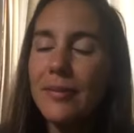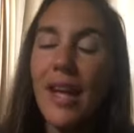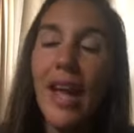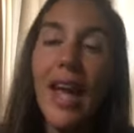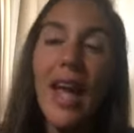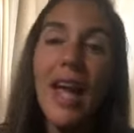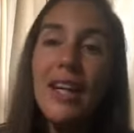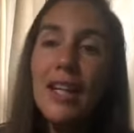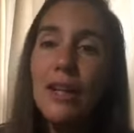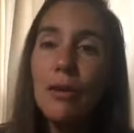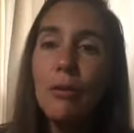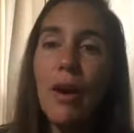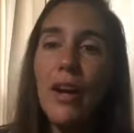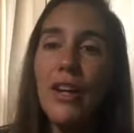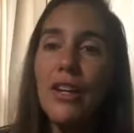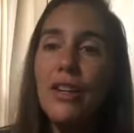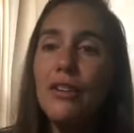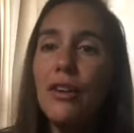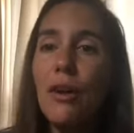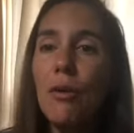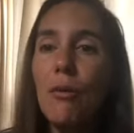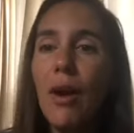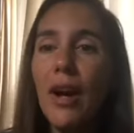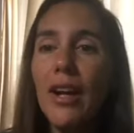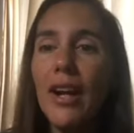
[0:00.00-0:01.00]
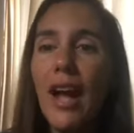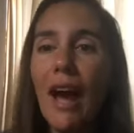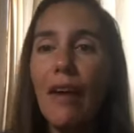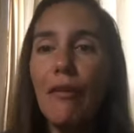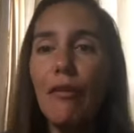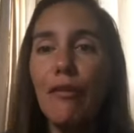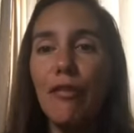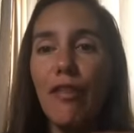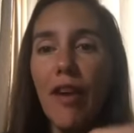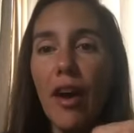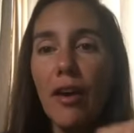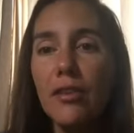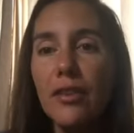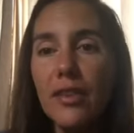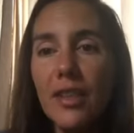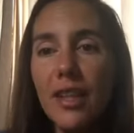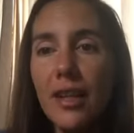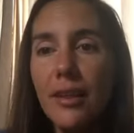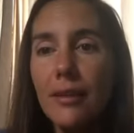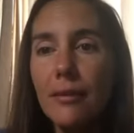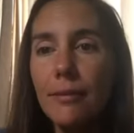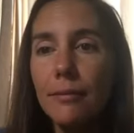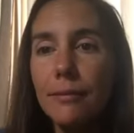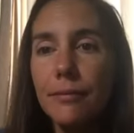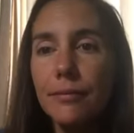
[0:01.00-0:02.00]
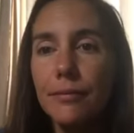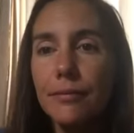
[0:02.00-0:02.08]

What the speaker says: Anyway, you know what? I felt it.